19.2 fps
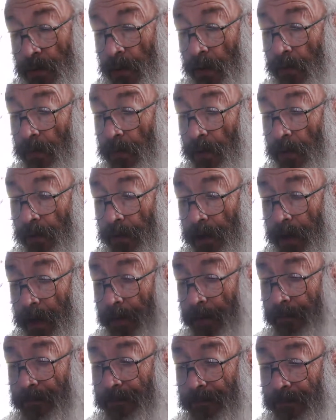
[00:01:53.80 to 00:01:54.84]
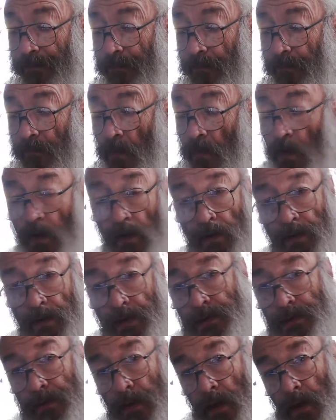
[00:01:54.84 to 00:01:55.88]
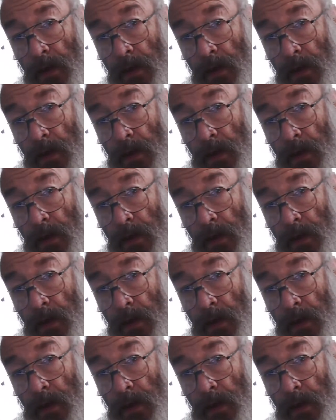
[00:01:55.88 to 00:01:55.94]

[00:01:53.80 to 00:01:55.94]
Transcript: her real name. This one,